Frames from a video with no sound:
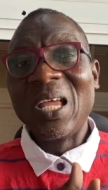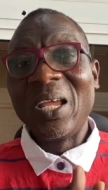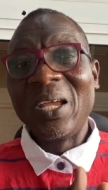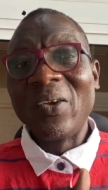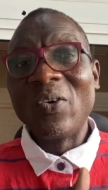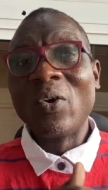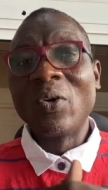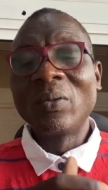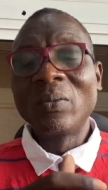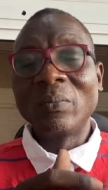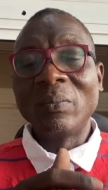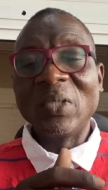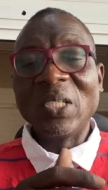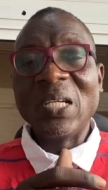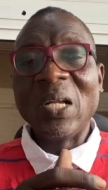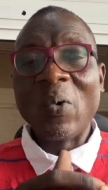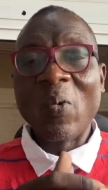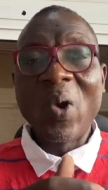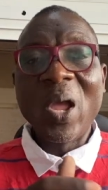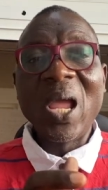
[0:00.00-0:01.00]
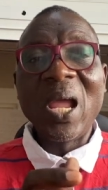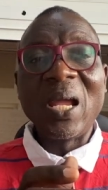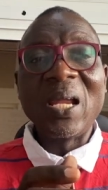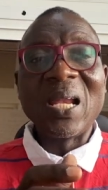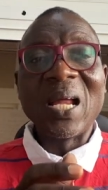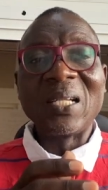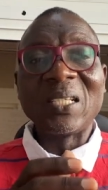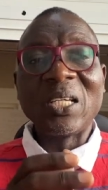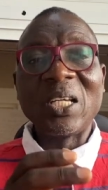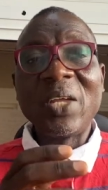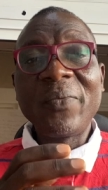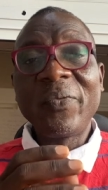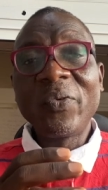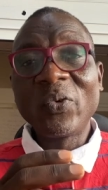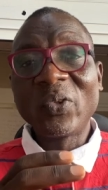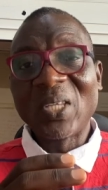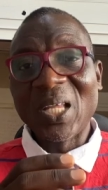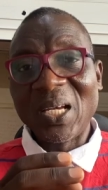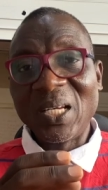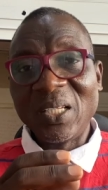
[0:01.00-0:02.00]
You know, in a way that if you're
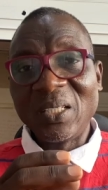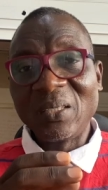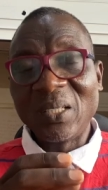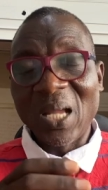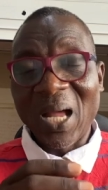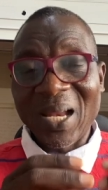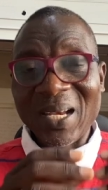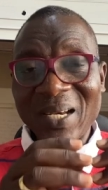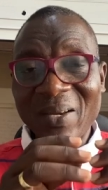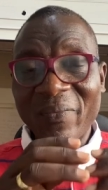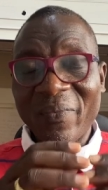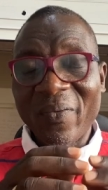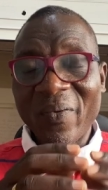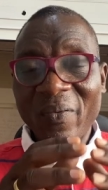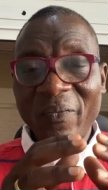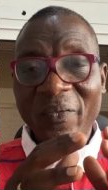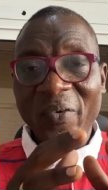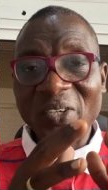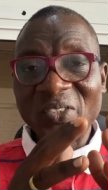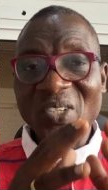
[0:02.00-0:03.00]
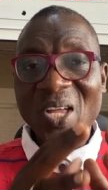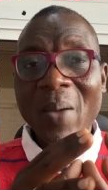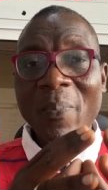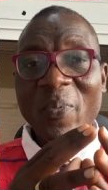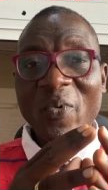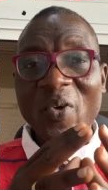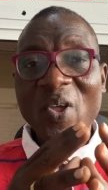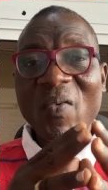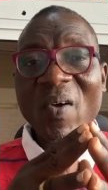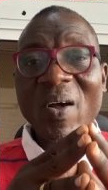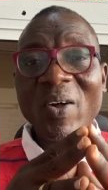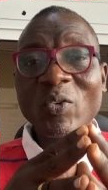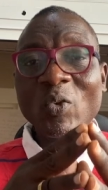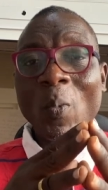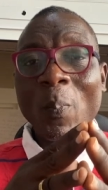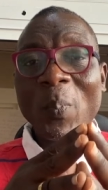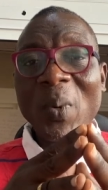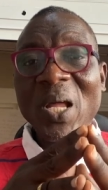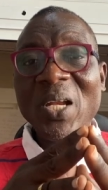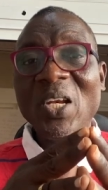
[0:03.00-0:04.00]
telling, and for example, if I want to
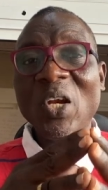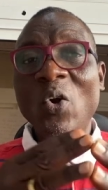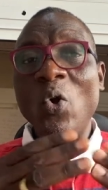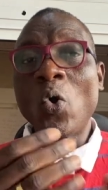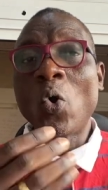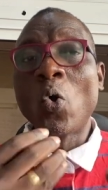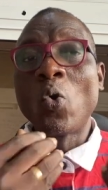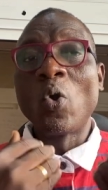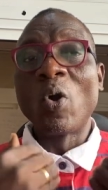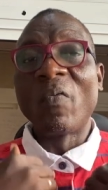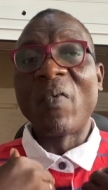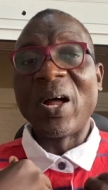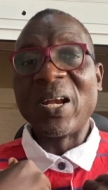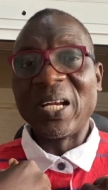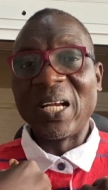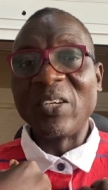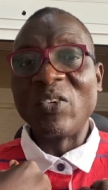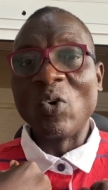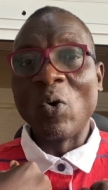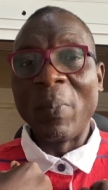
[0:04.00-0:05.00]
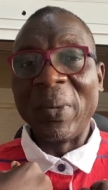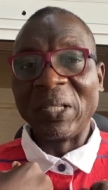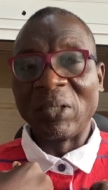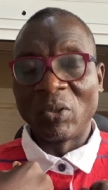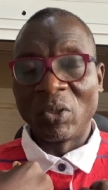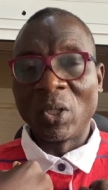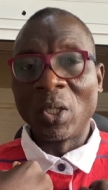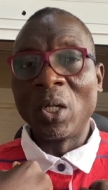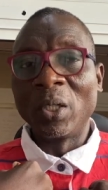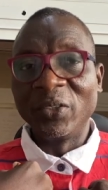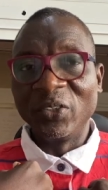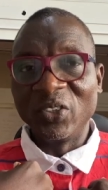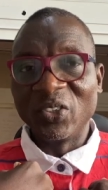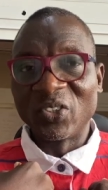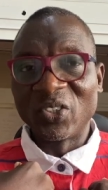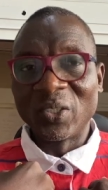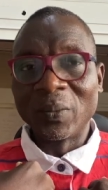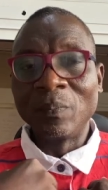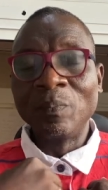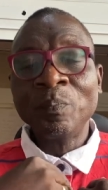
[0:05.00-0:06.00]
play the role of an
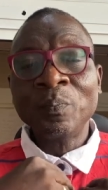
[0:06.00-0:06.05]
ethnomethodologist,